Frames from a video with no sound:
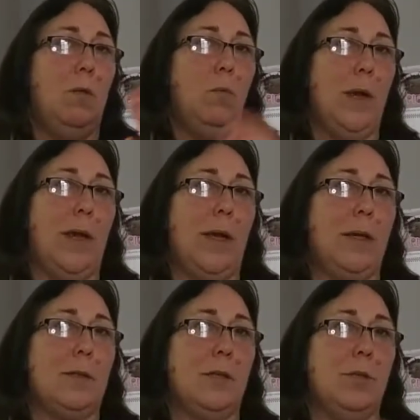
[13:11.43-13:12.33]

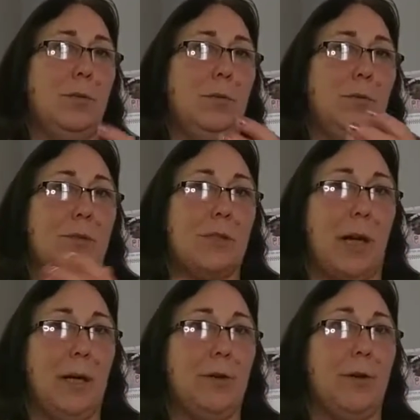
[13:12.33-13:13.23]
ways to
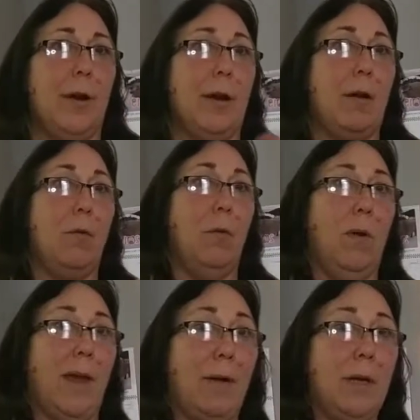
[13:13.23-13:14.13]
style your hair
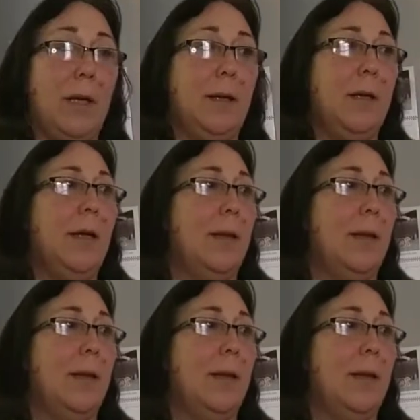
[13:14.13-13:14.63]
without heat.